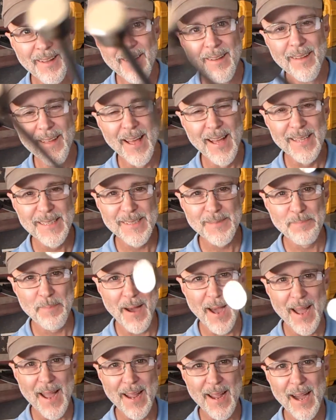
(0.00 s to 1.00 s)
That's
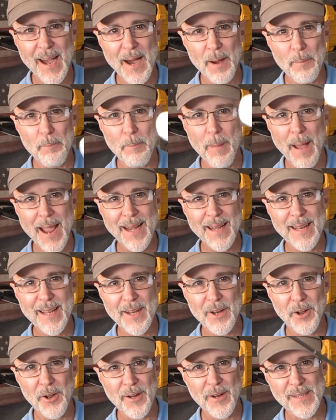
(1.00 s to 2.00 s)
my
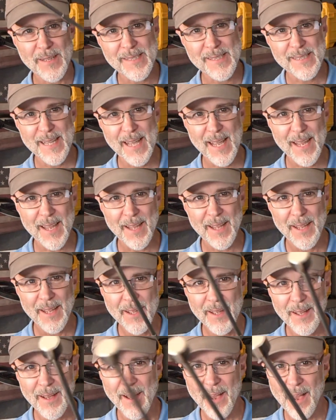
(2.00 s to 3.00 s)
magnet on a stick.
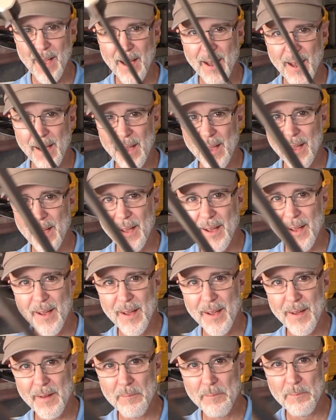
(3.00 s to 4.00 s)

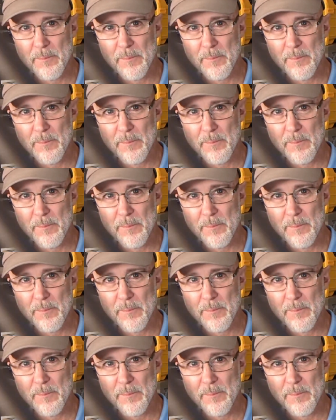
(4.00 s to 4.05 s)
What